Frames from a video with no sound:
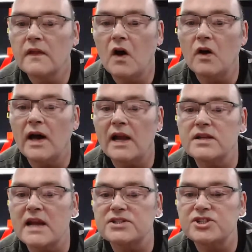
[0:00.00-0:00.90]

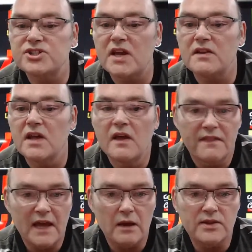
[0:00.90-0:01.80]
Alan Ash is saying
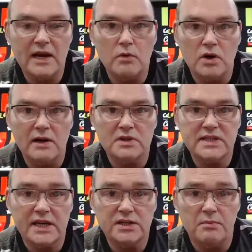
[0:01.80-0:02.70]
that one I was
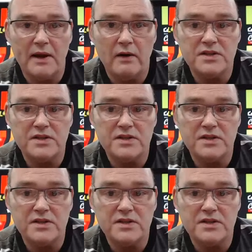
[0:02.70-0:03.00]
telling you about,